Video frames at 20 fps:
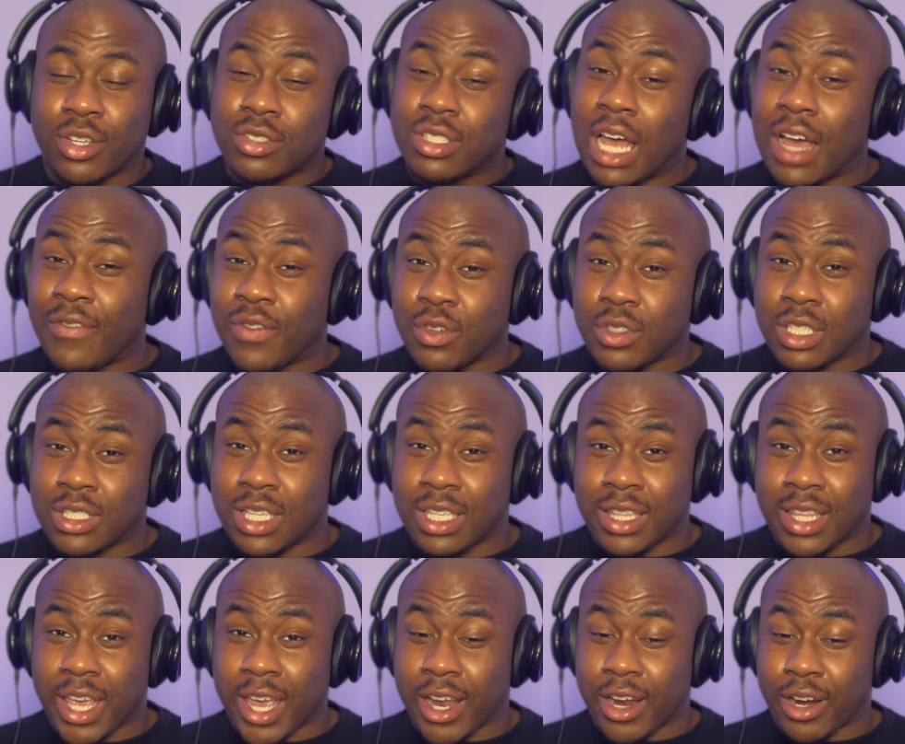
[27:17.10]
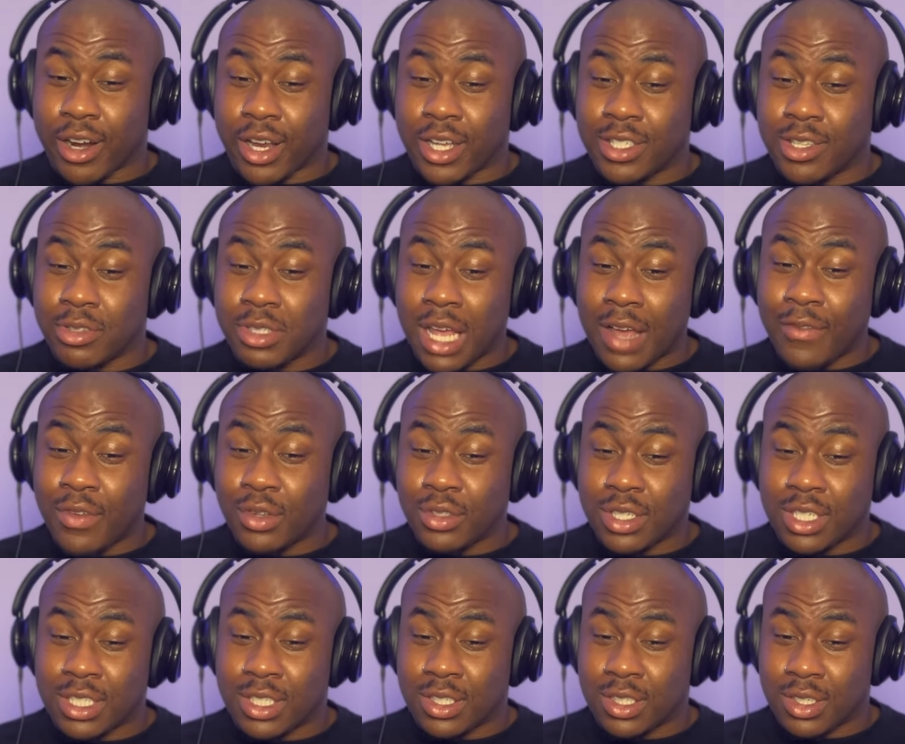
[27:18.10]
Sir Davos isn't there. And Sir Davos
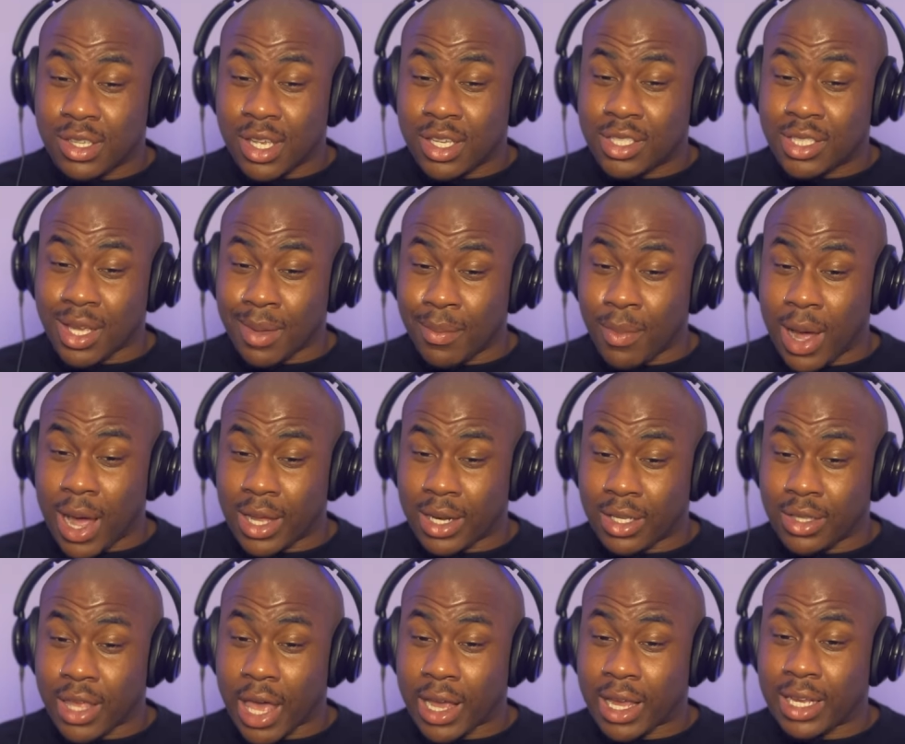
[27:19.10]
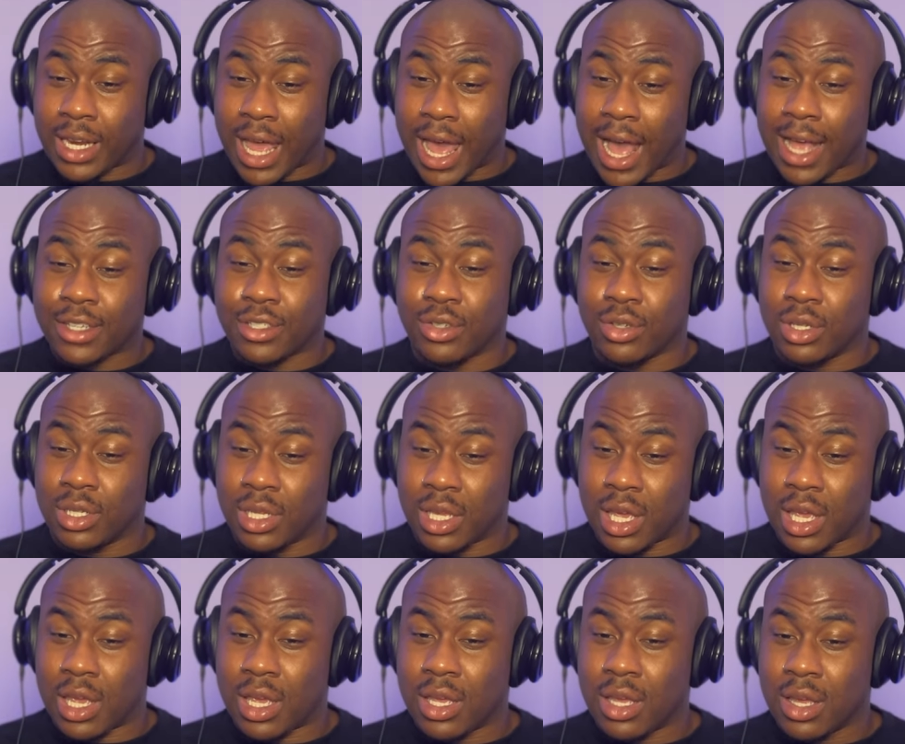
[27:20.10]
is, is somebody that could
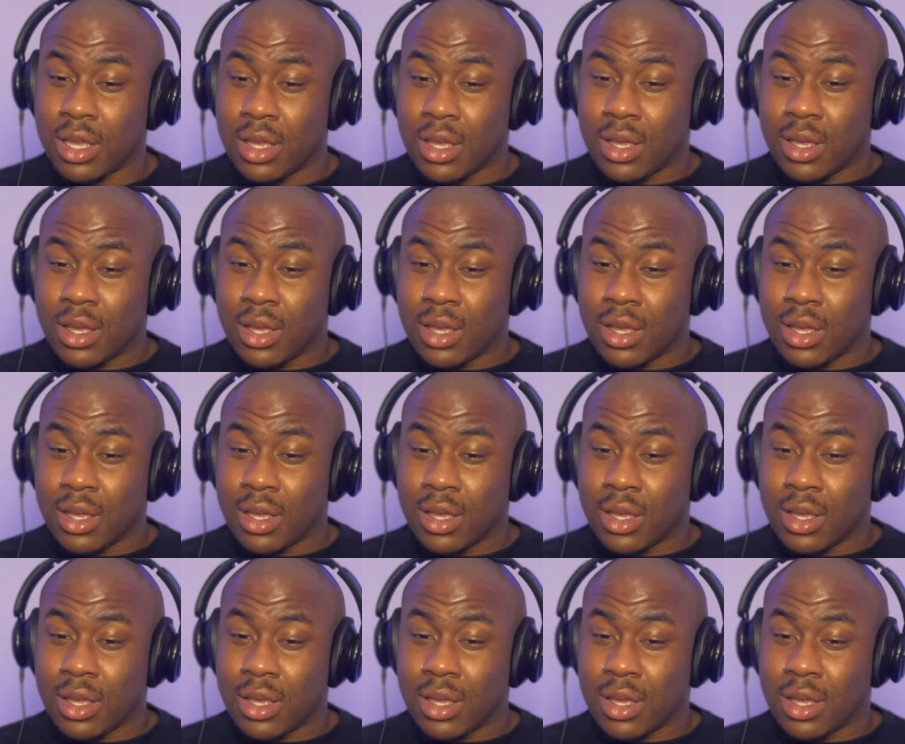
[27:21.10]
actually